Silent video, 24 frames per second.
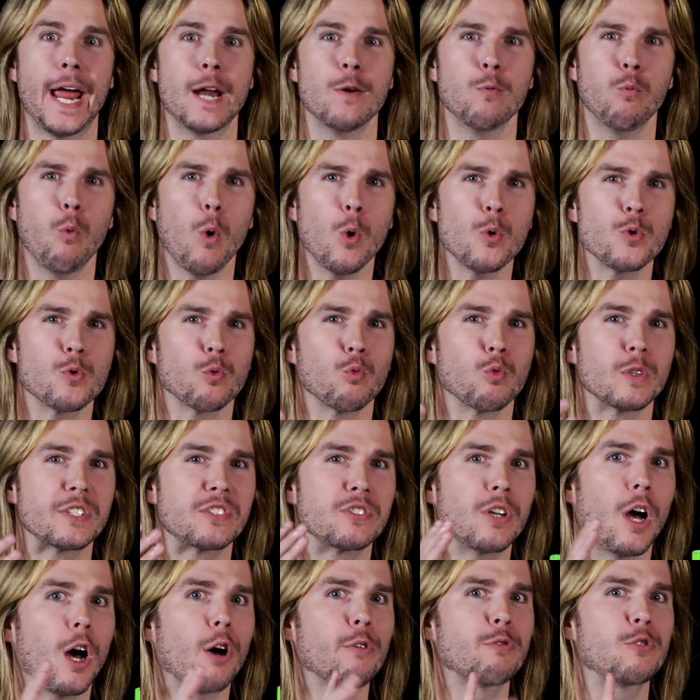and won't
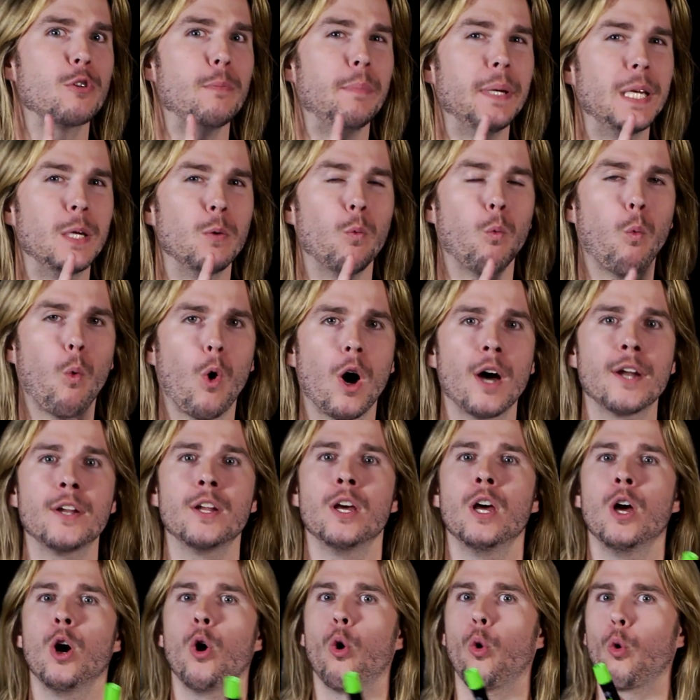resolve to be
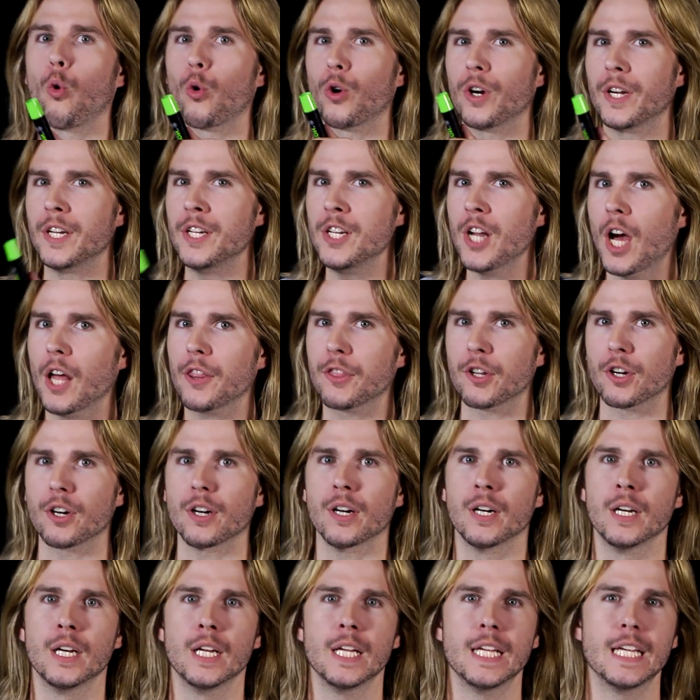one or
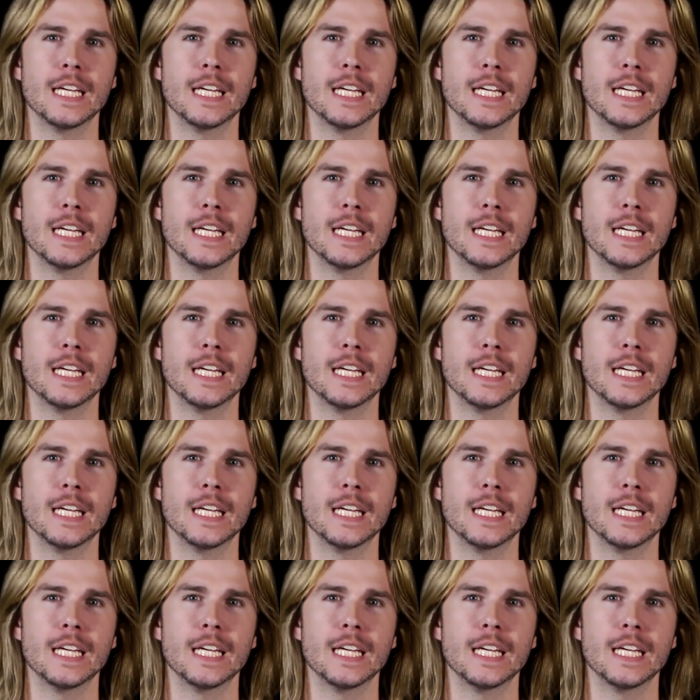another